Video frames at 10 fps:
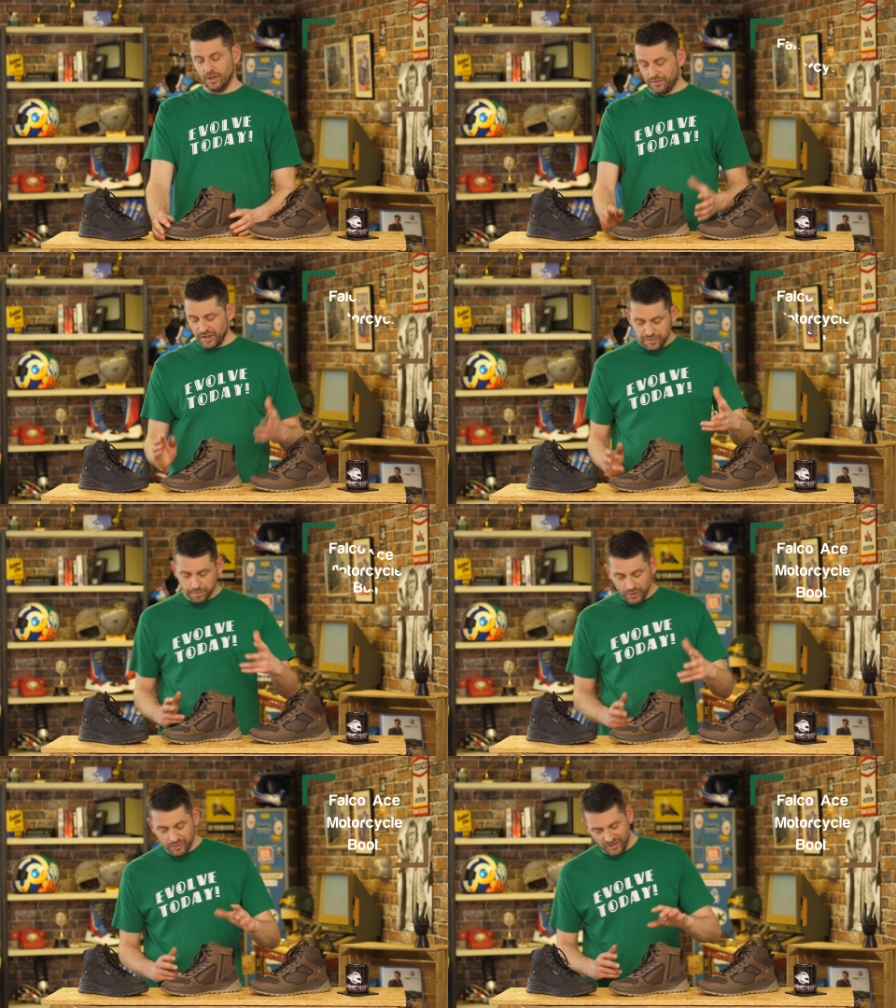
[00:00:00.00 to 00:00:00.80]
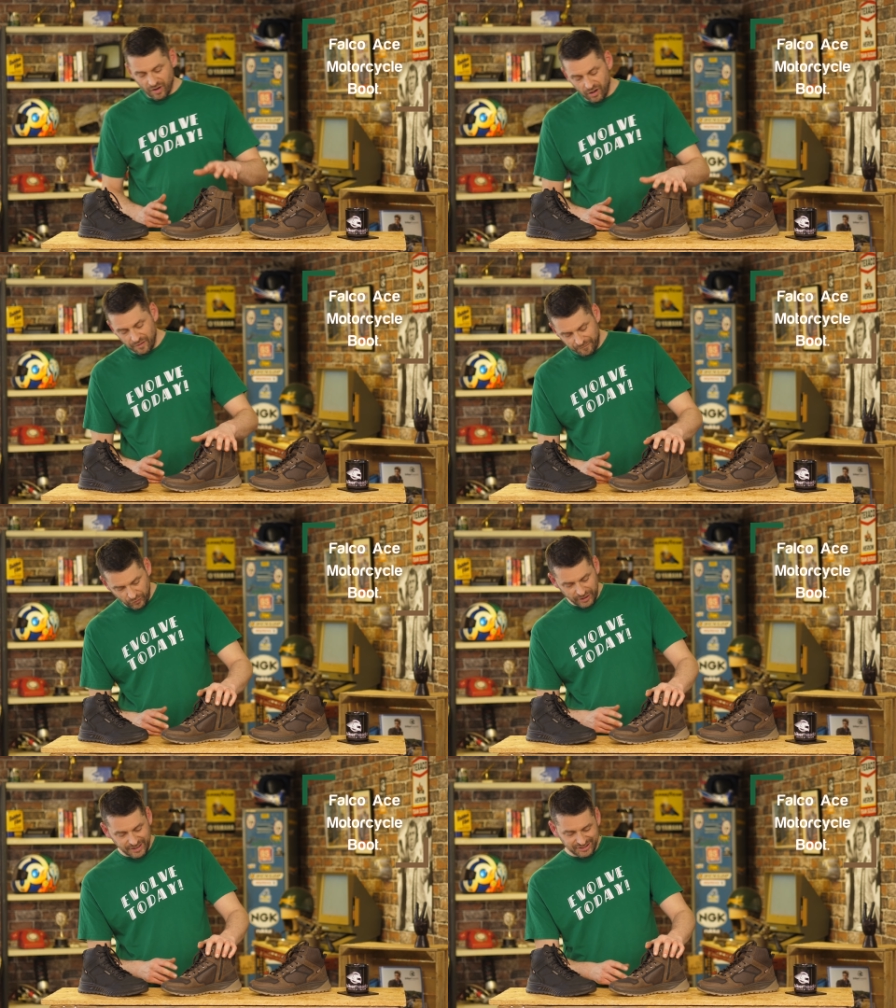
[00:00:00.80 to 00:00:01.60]
These boots are
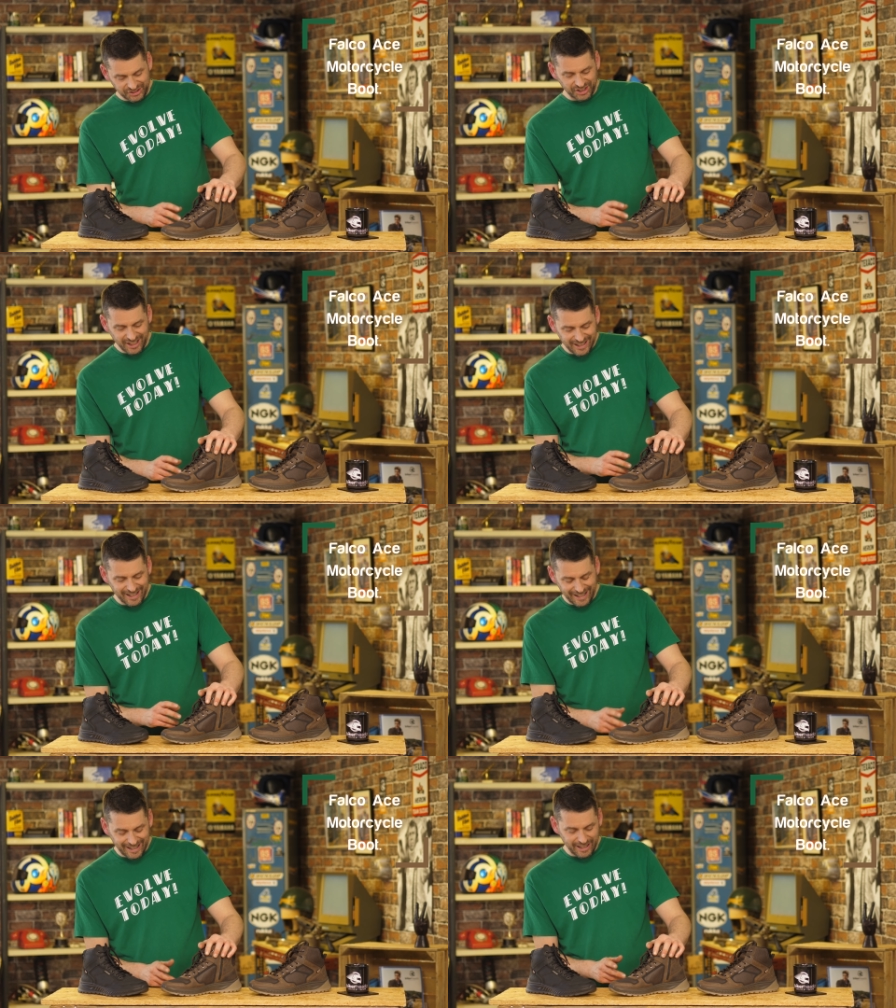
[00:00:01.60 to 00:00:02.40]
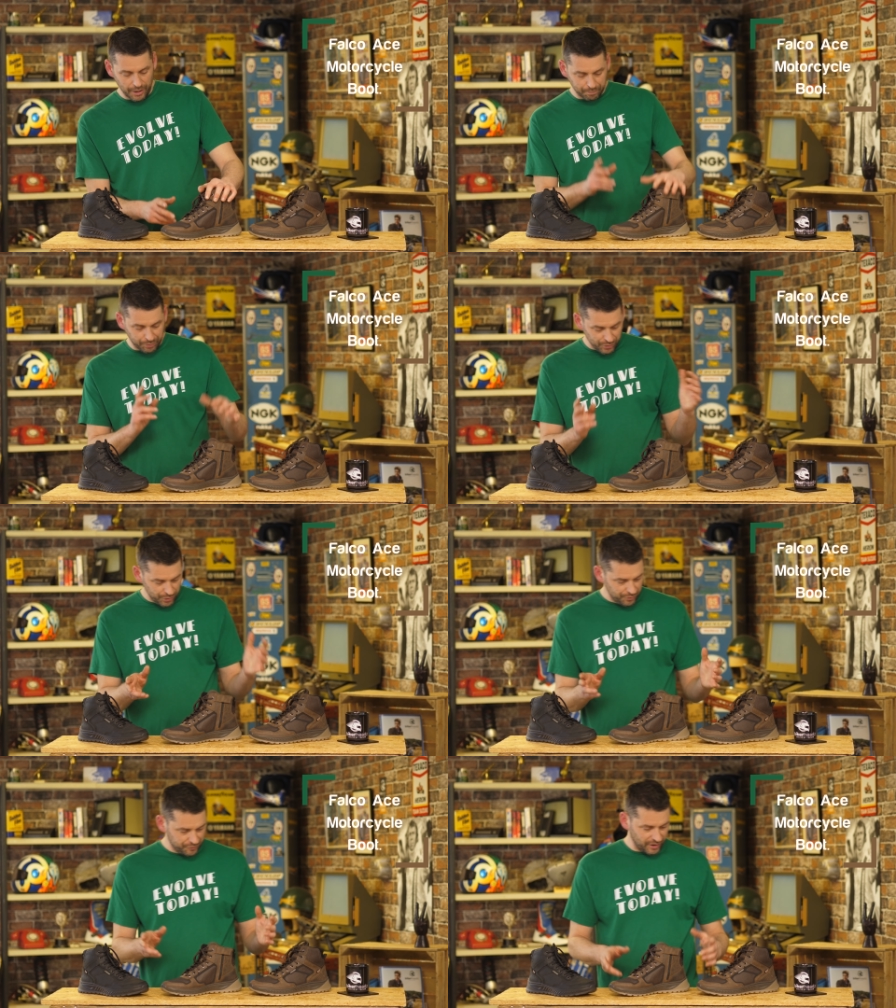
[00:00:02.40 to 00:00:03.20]
fully CE approved